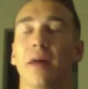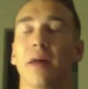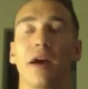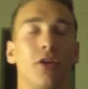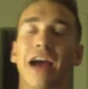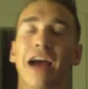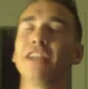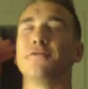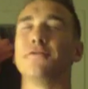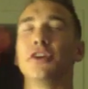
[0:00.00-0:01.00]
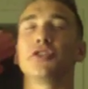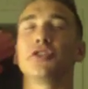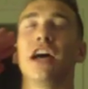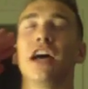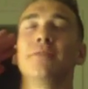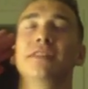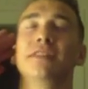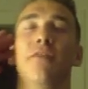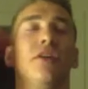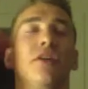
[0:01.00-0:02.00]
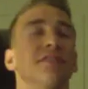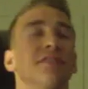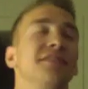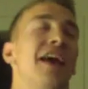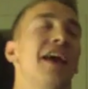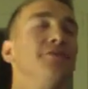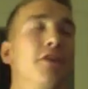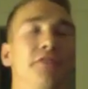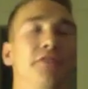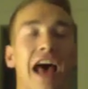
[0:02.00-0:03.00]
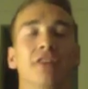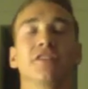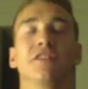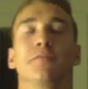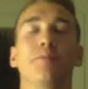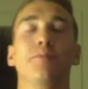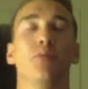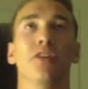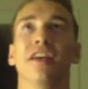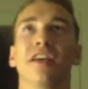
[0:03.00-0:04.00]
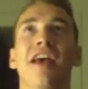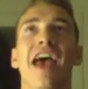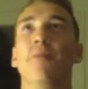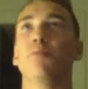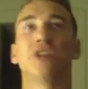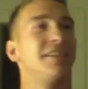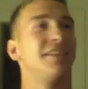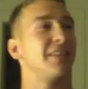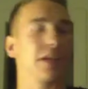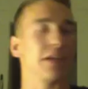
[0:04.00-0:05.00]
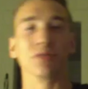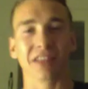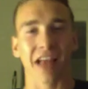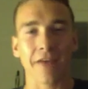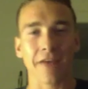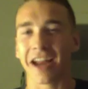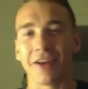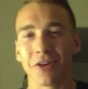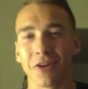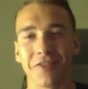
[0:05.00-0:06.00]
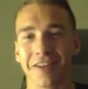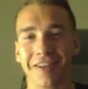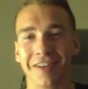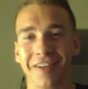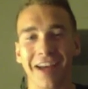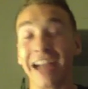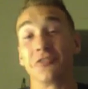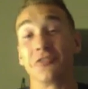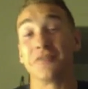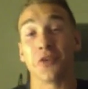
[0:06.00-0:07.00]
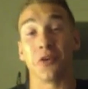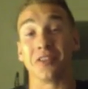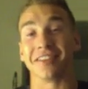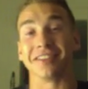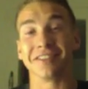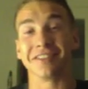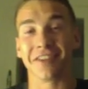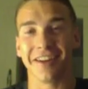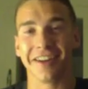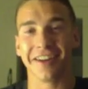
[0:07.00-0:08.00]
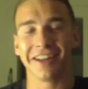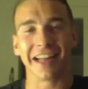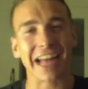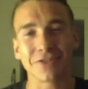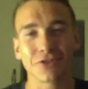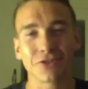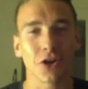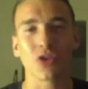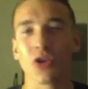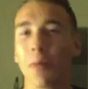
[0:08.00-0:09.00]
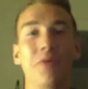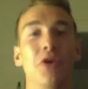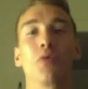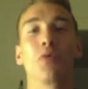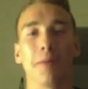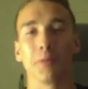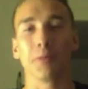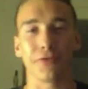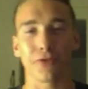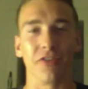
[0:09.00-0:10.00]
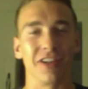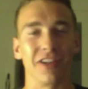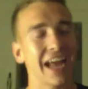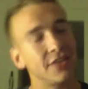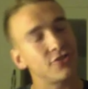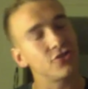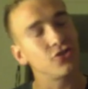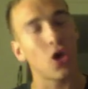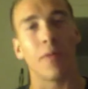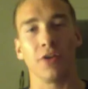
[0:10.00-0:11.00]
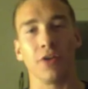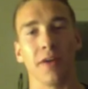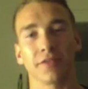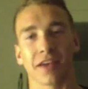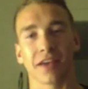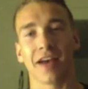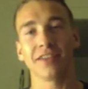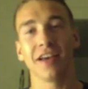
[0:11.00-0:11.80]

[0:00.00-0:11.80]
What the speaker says: I just visualize myself being on stage in front of thousands of people and changing someone's life that I don't even know exists, right? Like that's so, maybe he'll remember me forever. Like that is so monumental, guys.